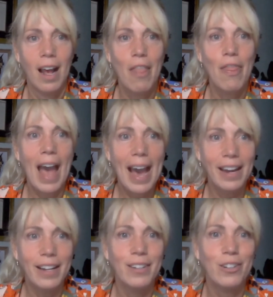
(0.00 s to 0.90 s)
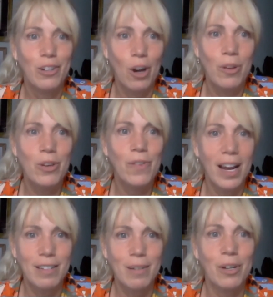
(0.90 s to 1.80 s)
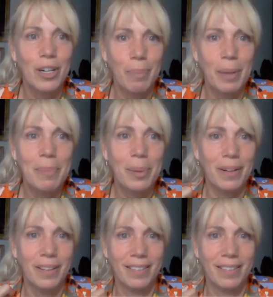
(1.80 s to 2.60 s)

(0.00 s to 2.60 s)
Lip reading: That is so, you've got some good people.